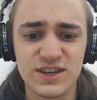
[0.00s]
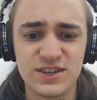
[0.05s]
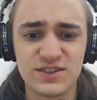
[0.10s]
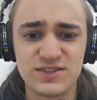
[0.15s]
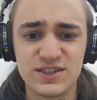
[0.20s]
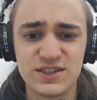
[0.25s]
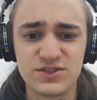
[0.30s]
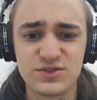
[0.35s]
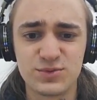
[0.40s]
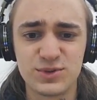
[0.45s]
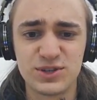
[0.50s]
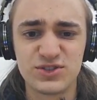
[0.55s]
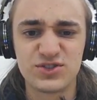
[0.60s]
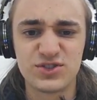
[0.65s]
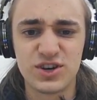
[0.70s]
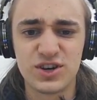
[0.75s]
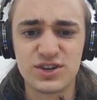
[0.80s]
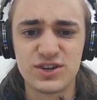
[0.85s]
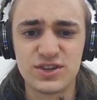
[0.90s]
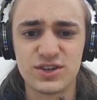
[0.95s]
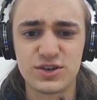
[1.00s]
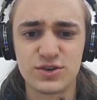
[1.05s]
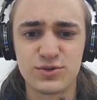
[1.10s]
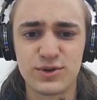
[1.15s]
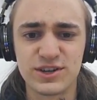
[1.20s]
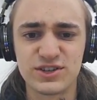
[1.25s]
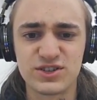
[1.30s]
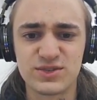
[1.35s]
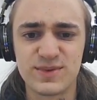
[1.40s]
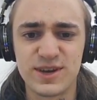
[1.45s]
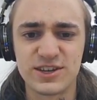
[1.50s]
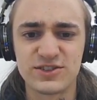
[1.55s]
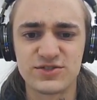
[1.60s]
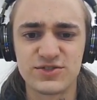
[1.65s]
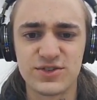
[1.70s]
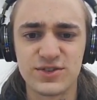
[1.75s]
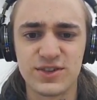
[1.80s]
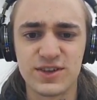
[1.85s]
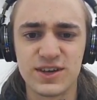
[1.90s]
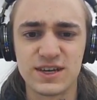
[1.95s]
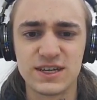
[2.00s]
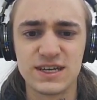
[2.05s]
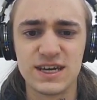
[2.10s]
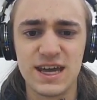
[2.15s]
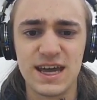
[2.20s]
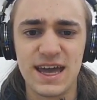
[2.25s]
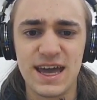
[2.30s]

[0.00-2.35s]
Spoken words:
since we started the Questmaster thing,